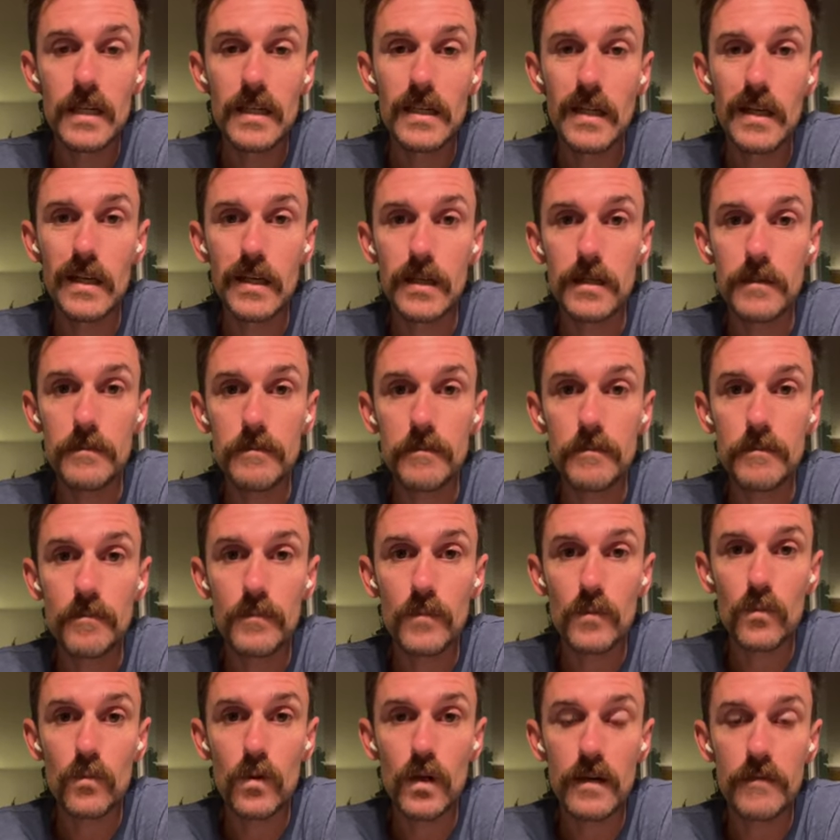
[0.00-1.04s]
Um,
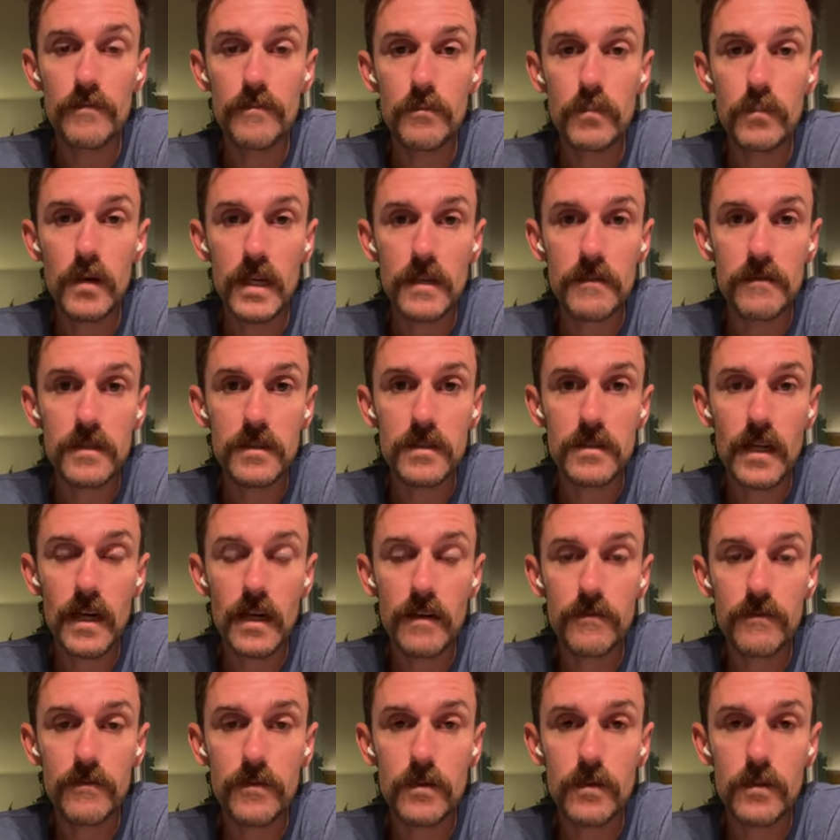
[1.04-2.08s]
we'll have breakfast
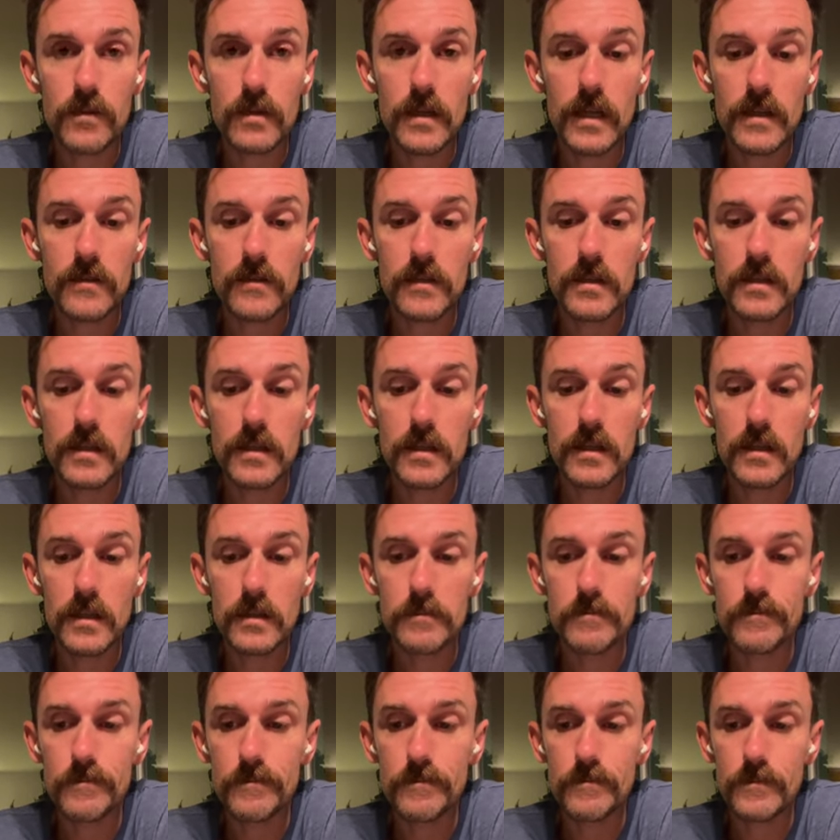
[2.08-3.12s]
after at the.
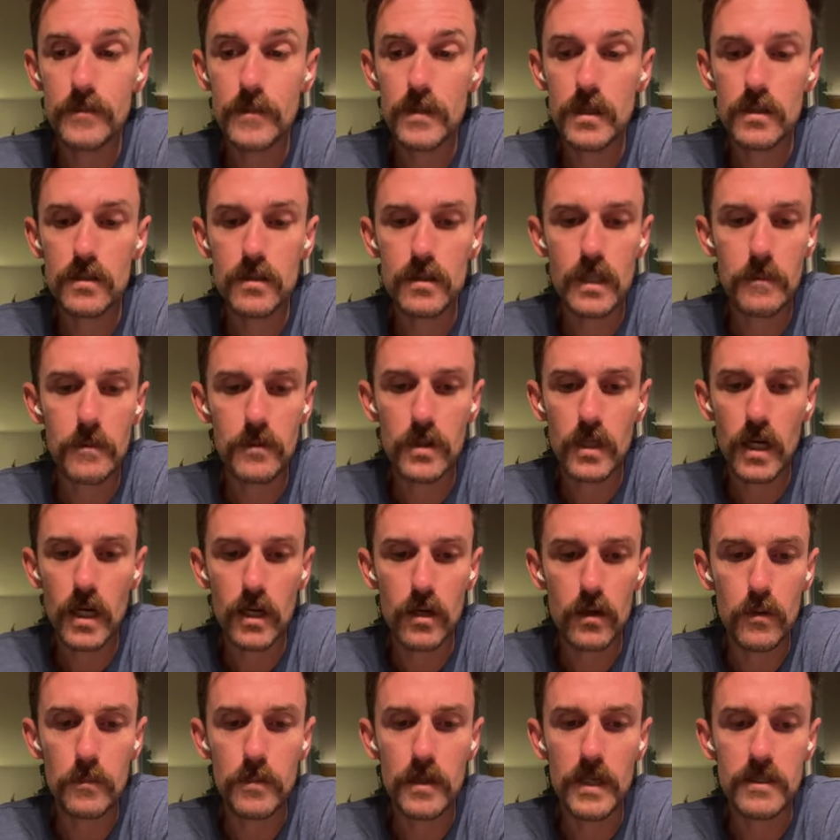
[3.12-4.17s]
Um, there's a couple
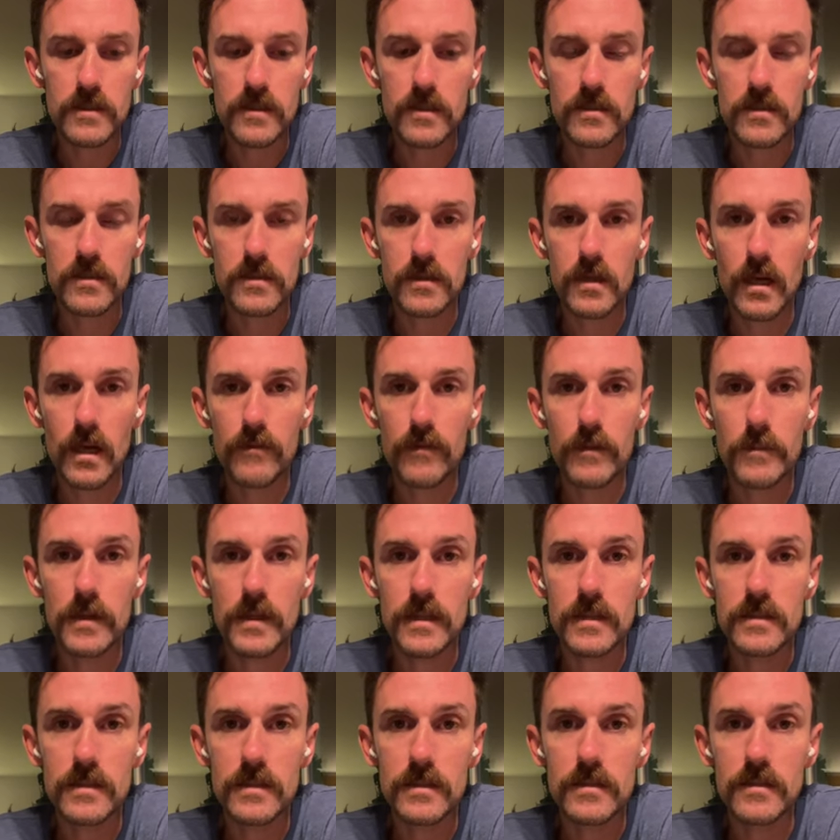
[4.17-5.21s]
taco places and coffee
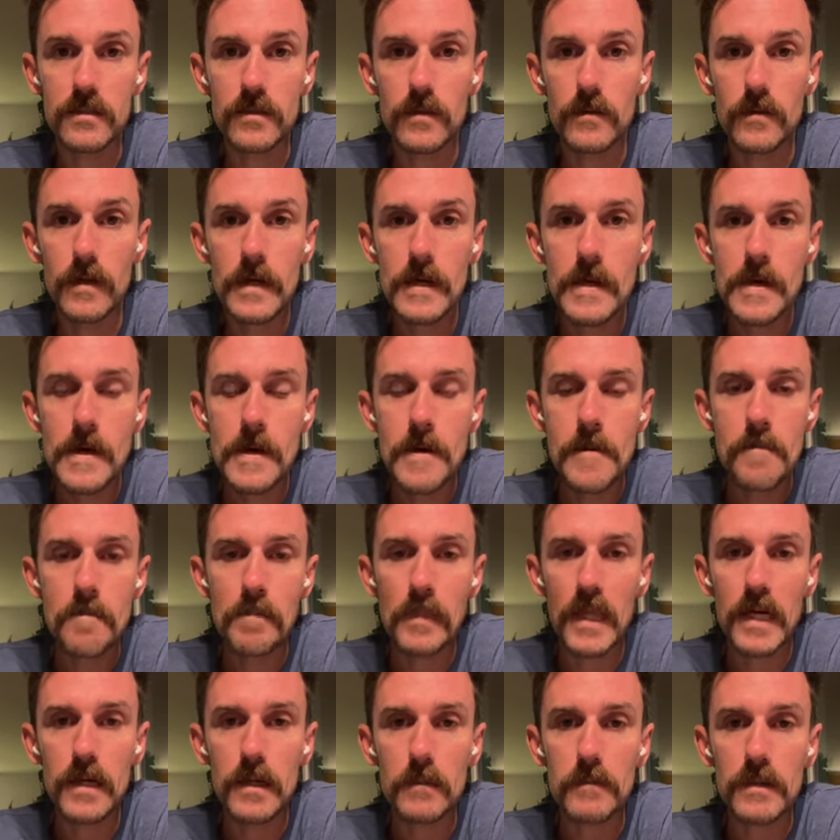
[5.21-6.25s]
places. So
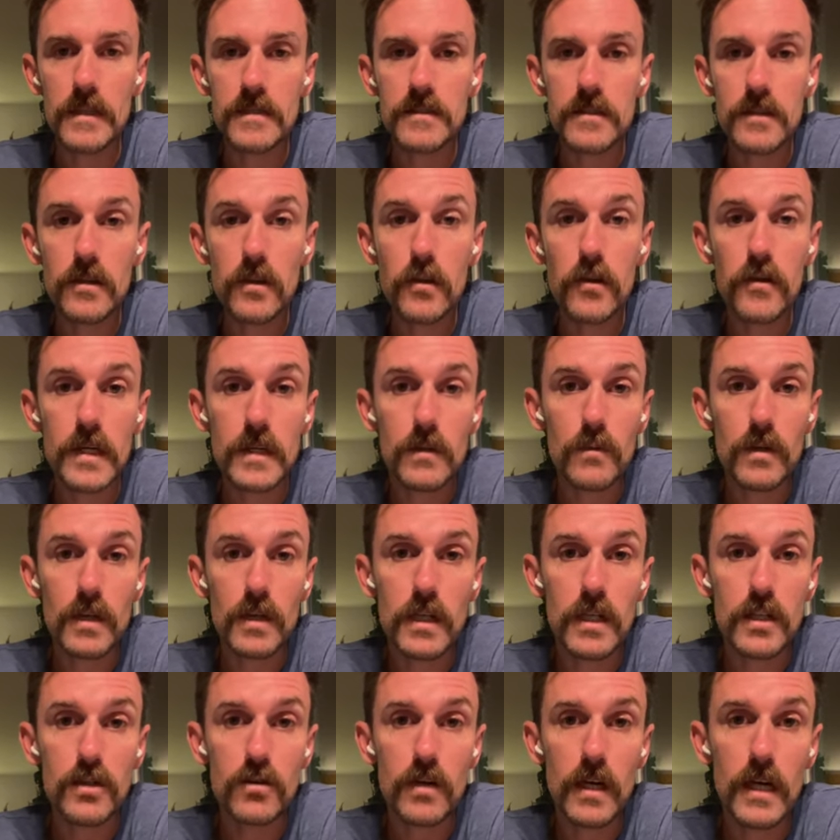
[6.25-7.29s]
um, that's another thing we're
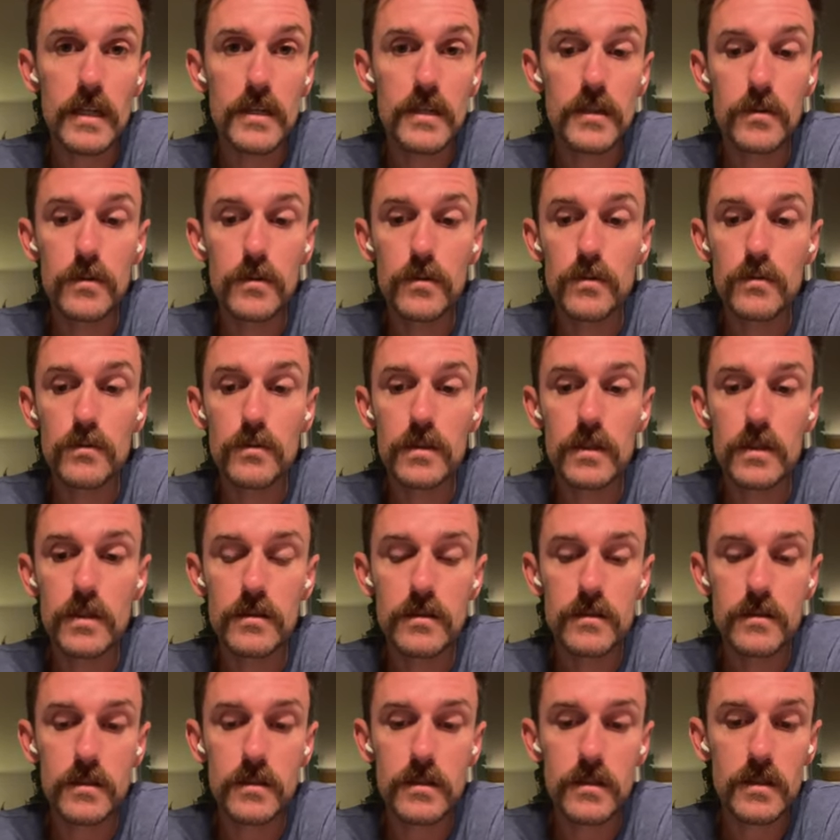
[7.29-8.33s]
gonna try to do. Just
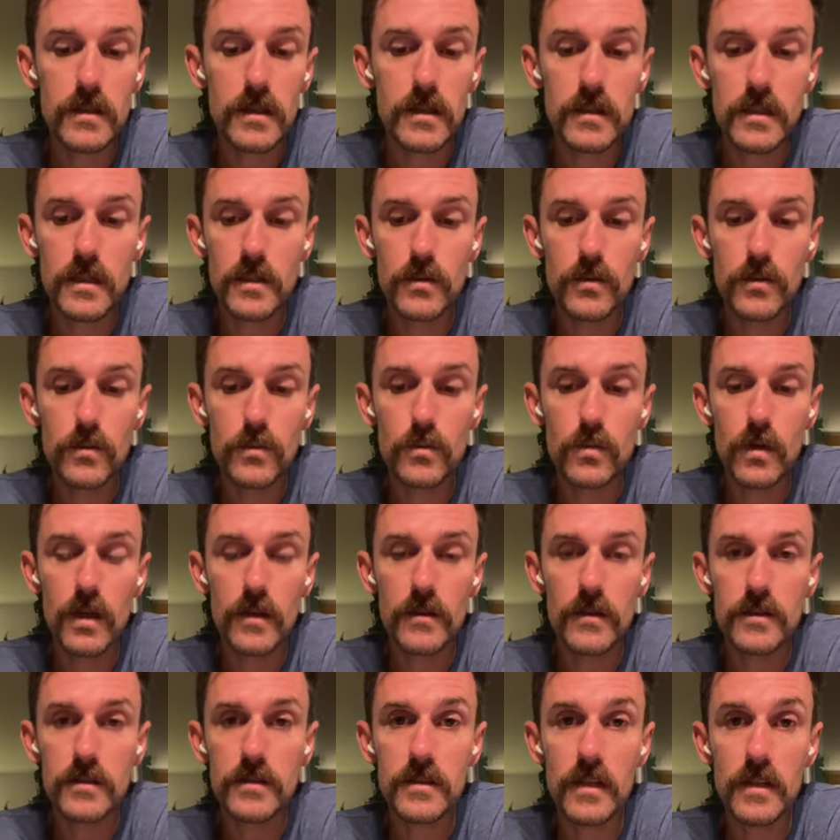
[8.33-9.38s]
continue on
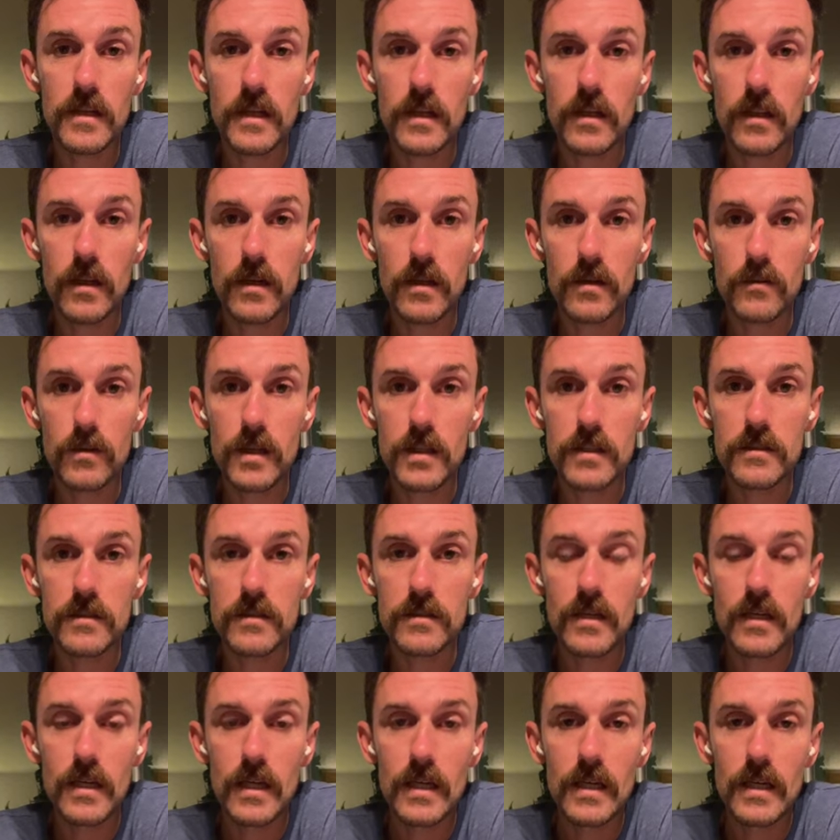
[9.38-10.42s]
the Sunday long runs,
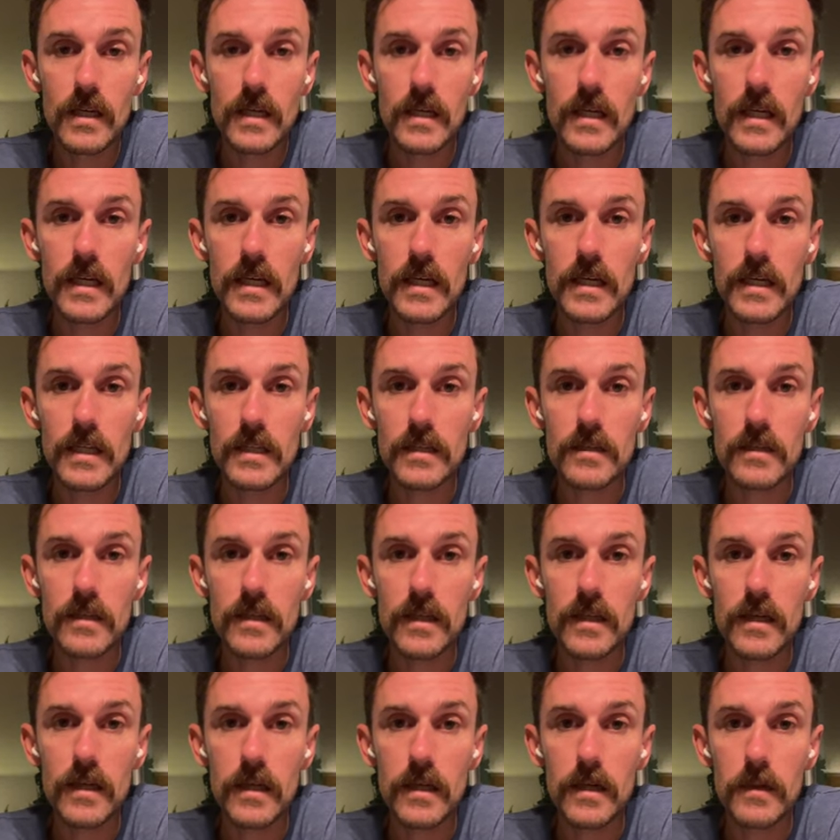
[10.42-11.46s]
and
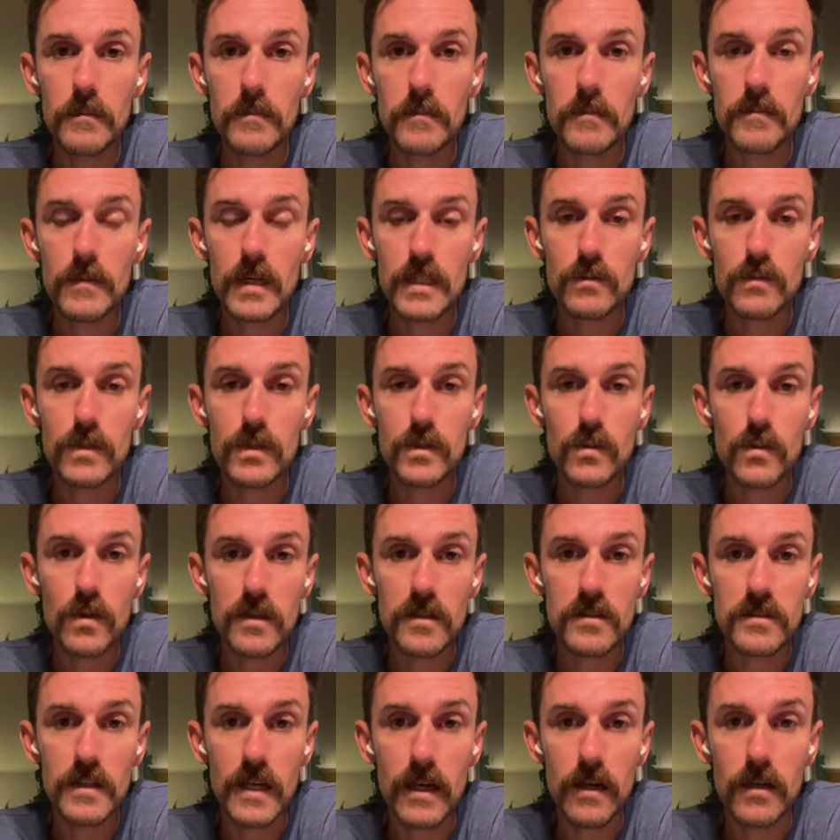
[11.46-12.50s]
like we do on the
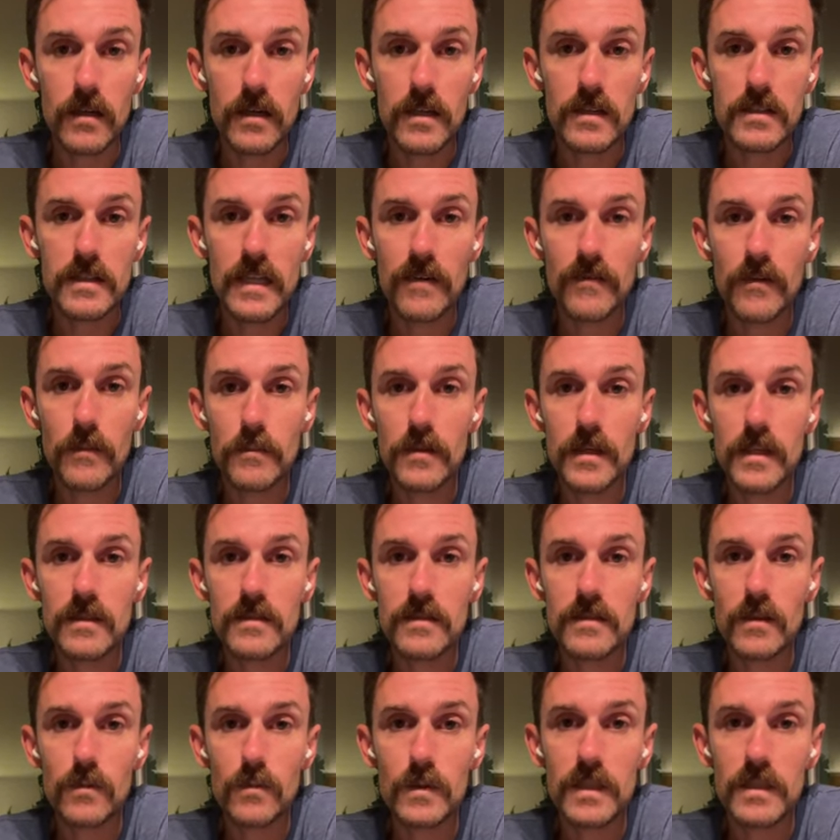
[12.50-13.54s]
Saturdays, have a place
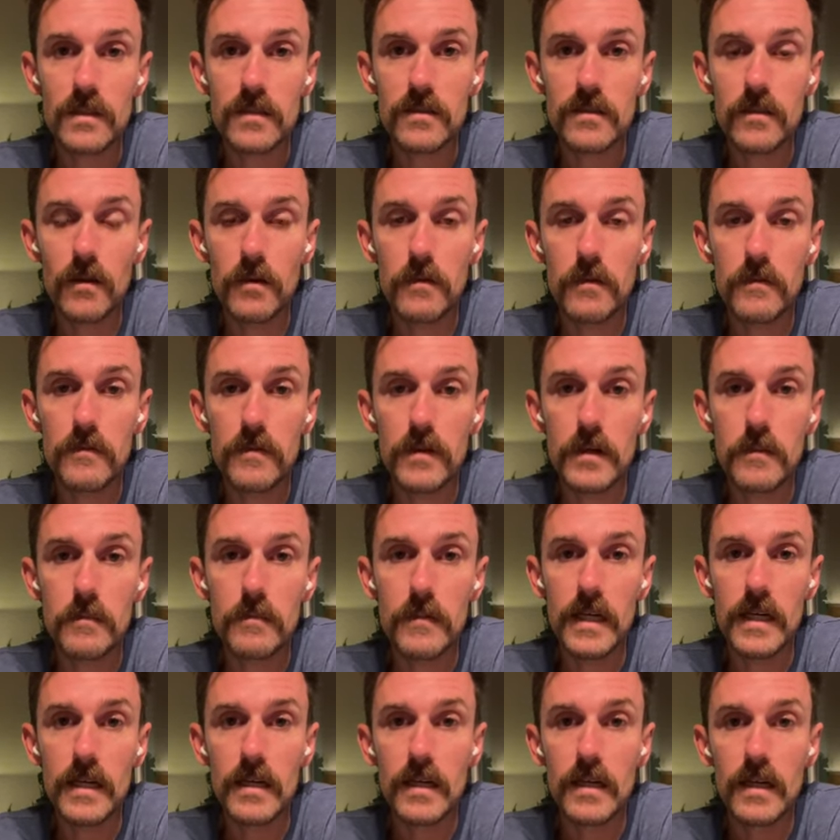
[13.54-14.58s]
that we can start from
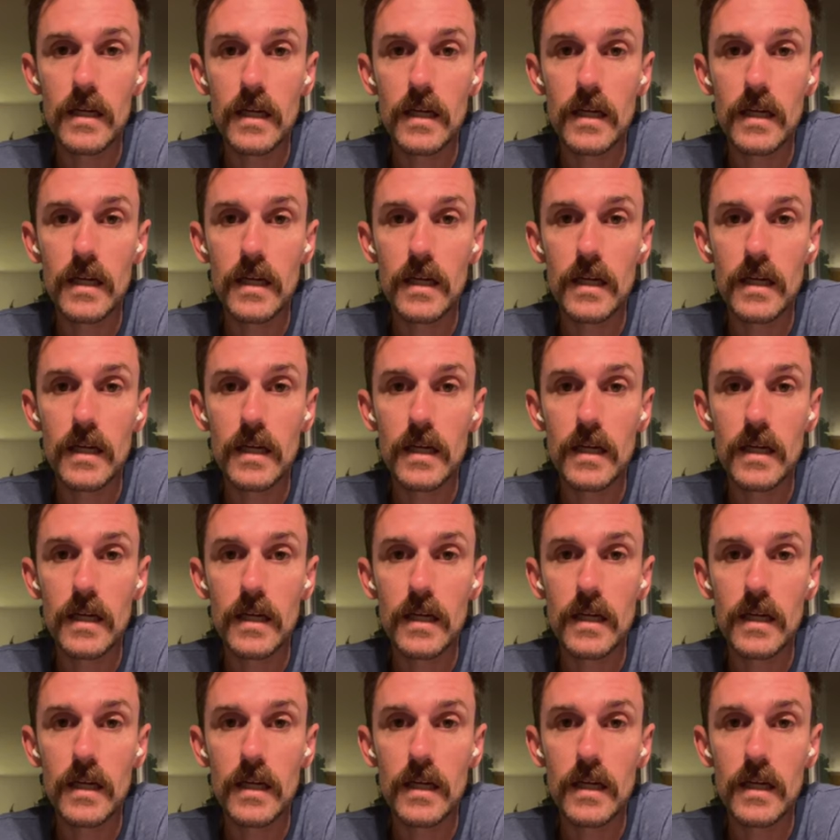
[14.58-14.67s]
that